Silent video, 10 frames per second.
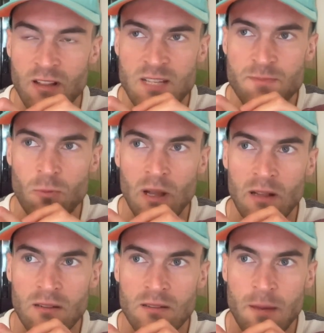And that's been
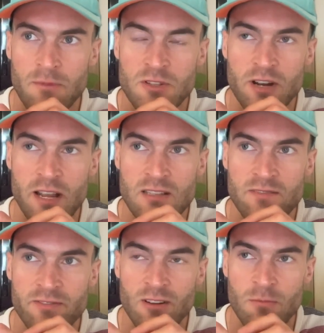well demonstrated
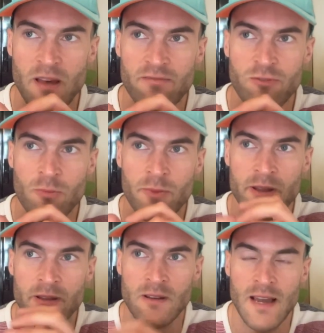for
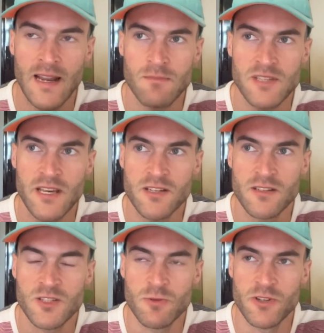metformin and
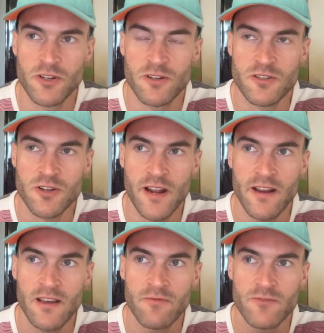adaptations to endurance
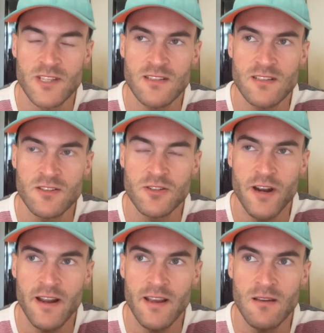training and resistance
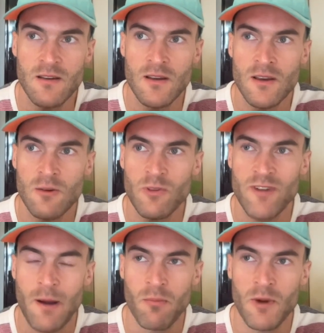training. With
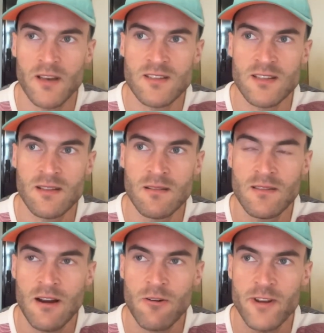
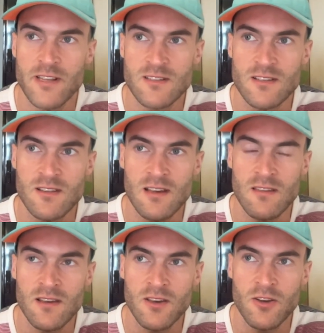rapamycin, there are reasons to
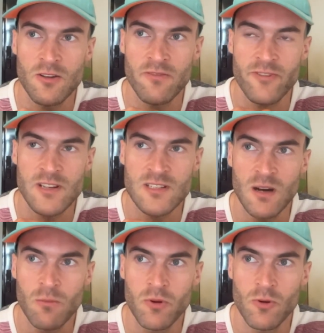think that it could, for
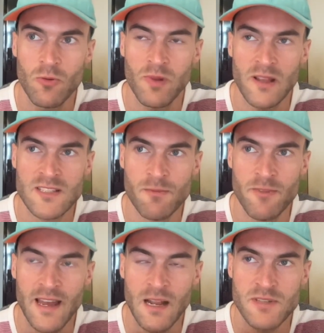example, blunt some of
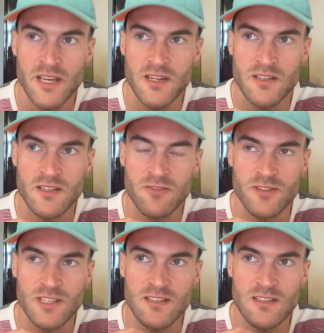the adaptations to
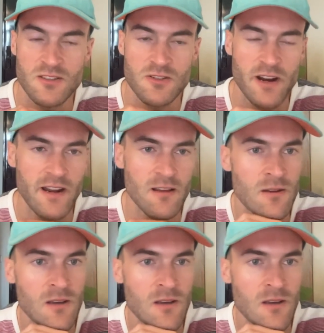resistance training.